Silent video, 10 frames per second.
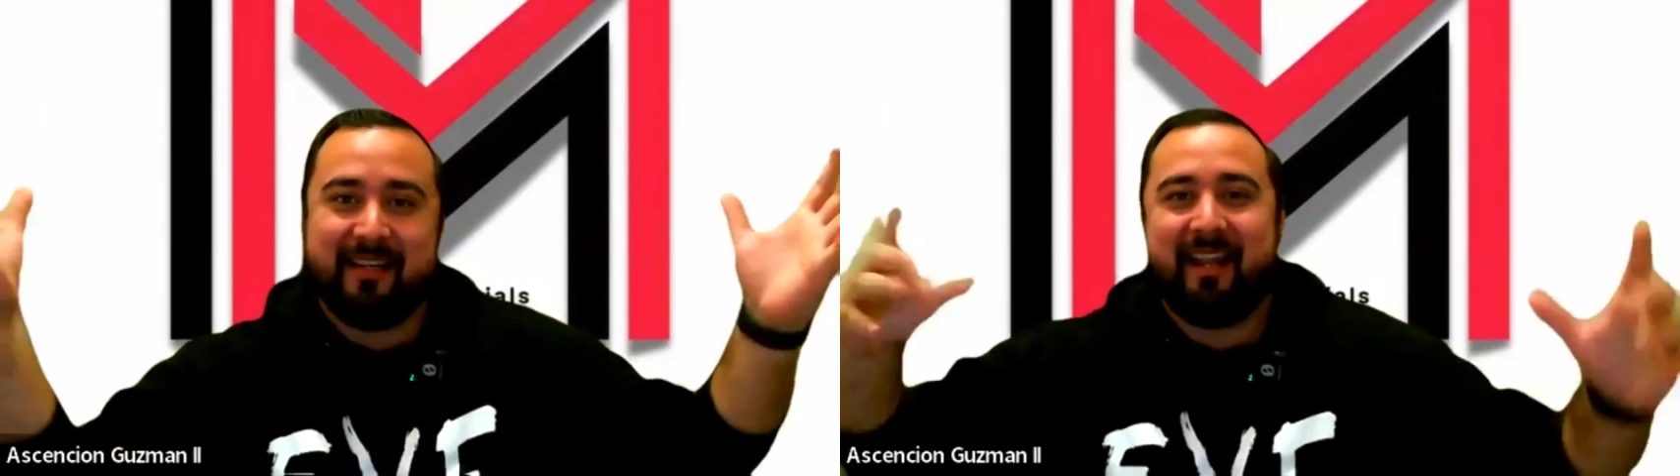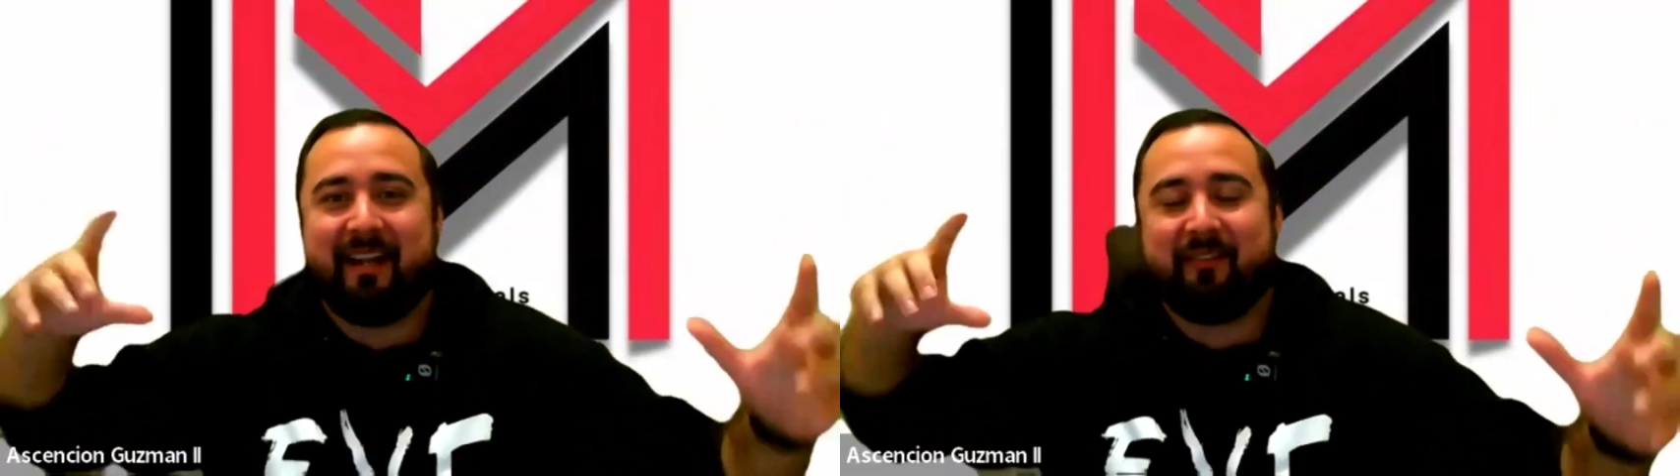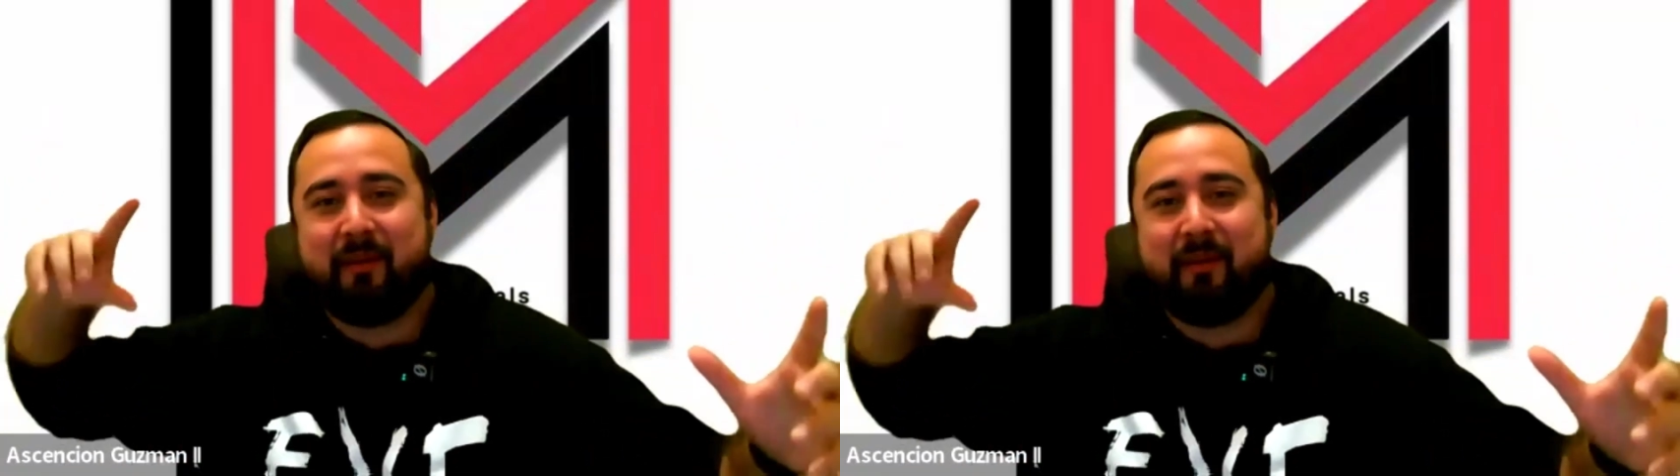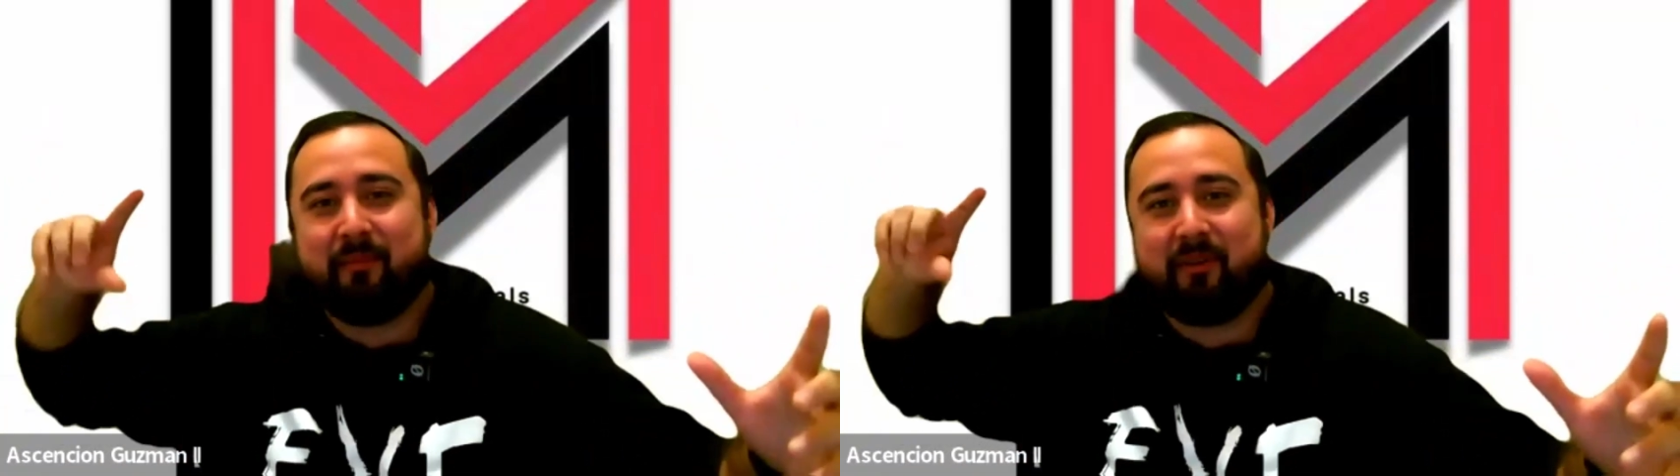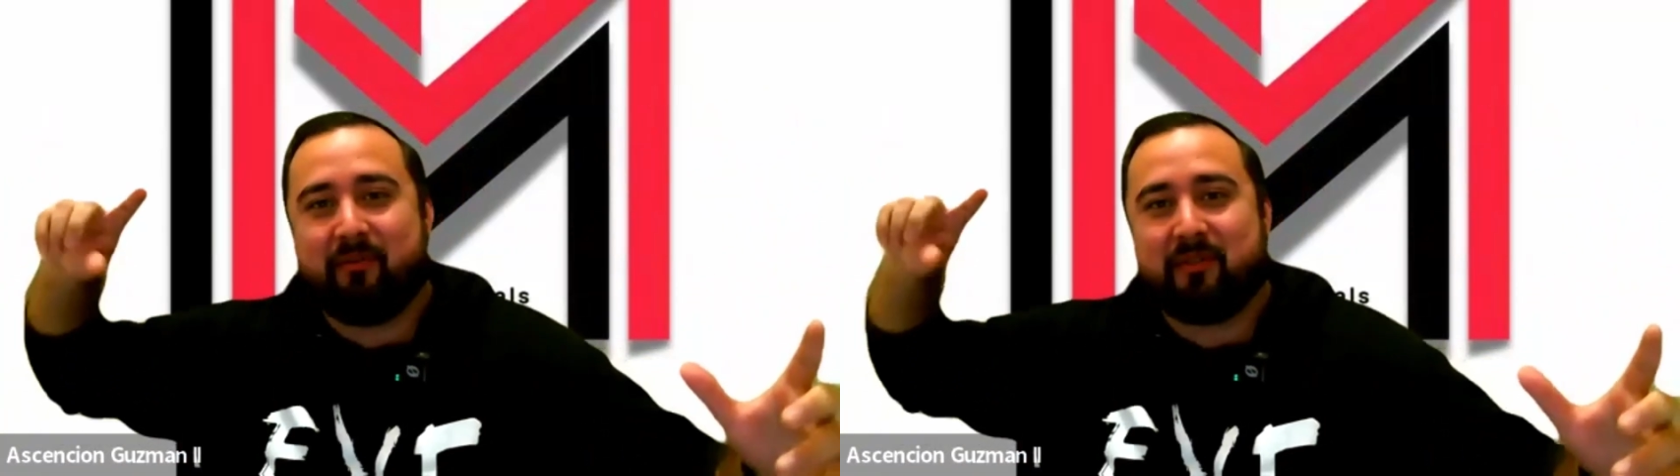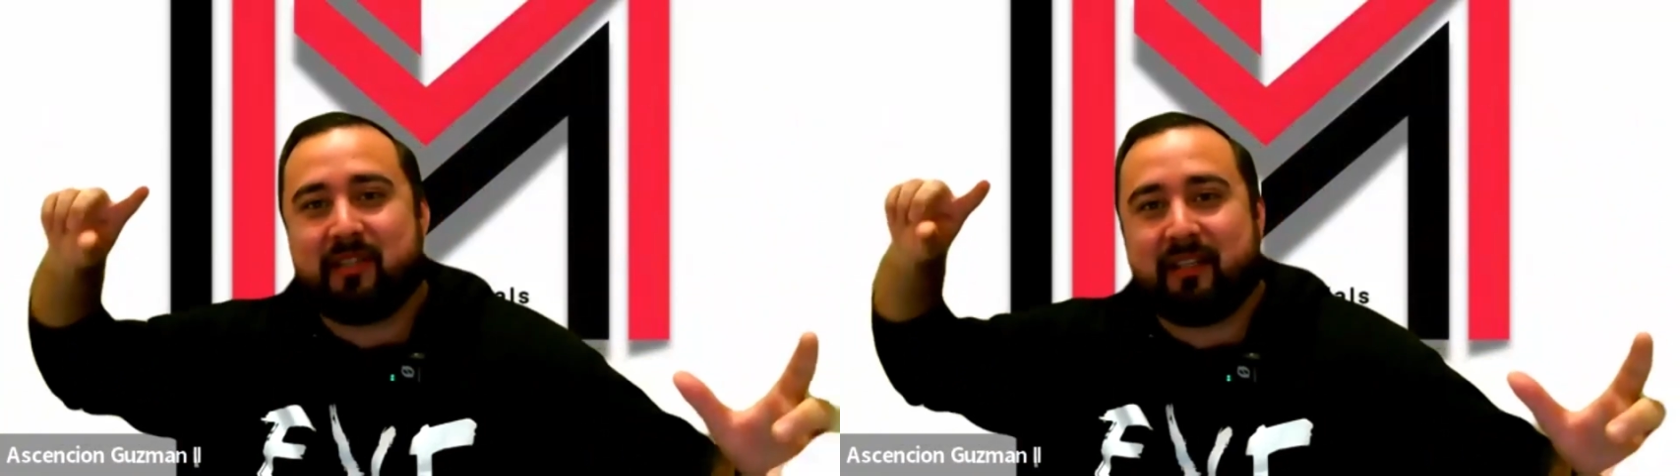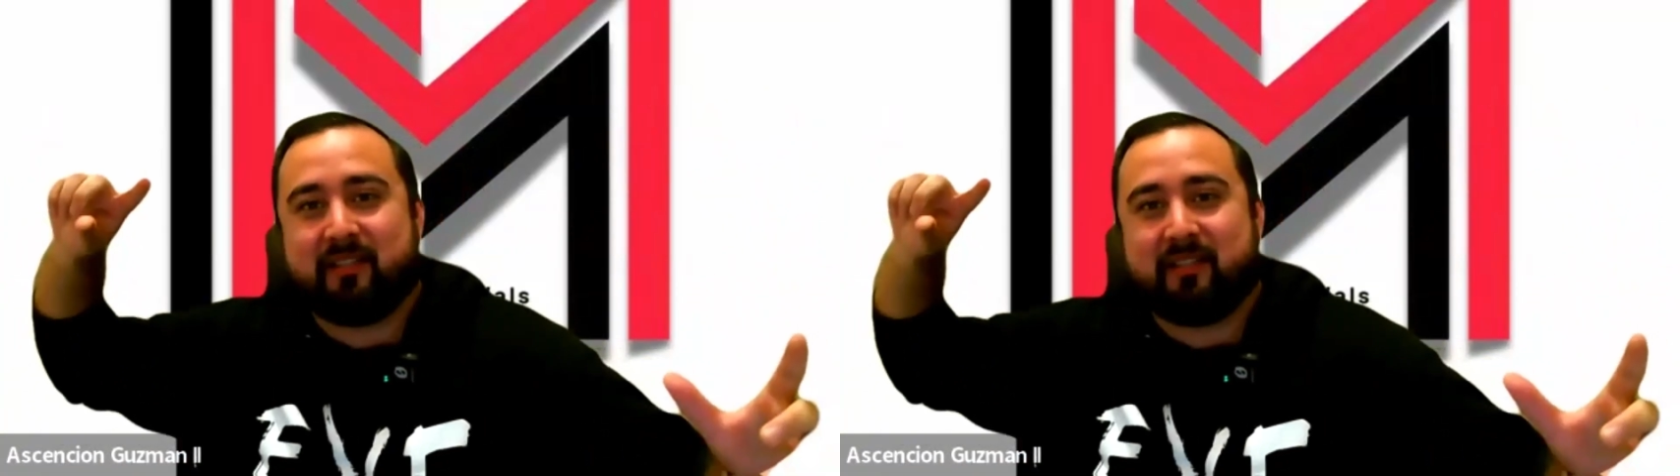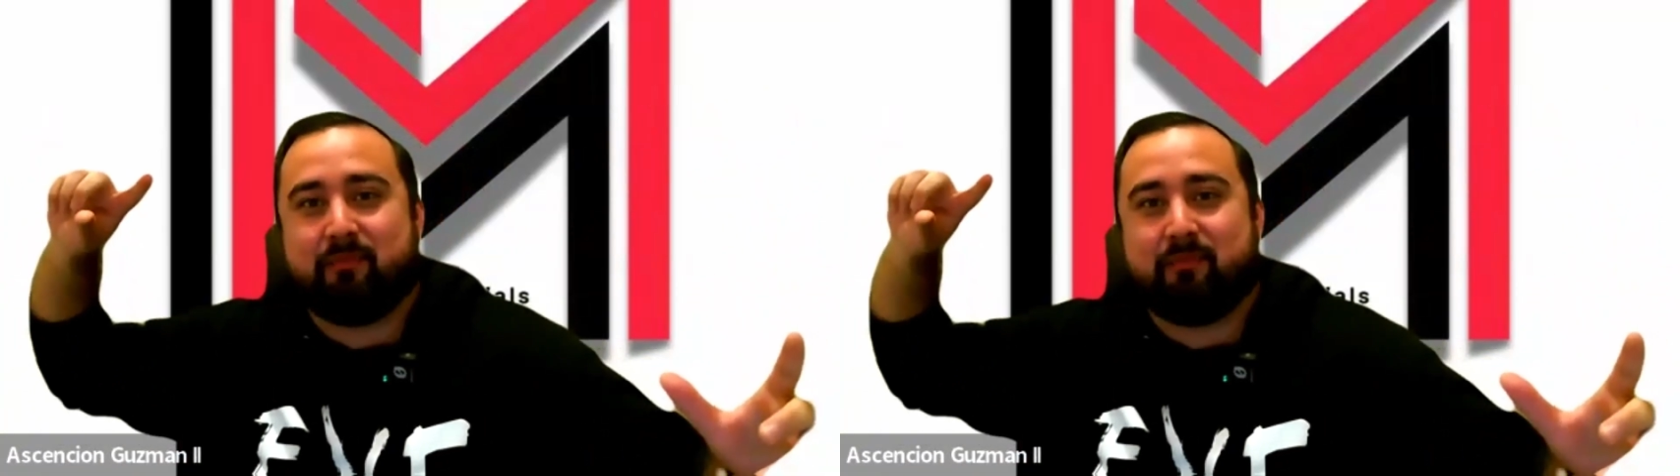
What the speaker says: And then I remember it was like this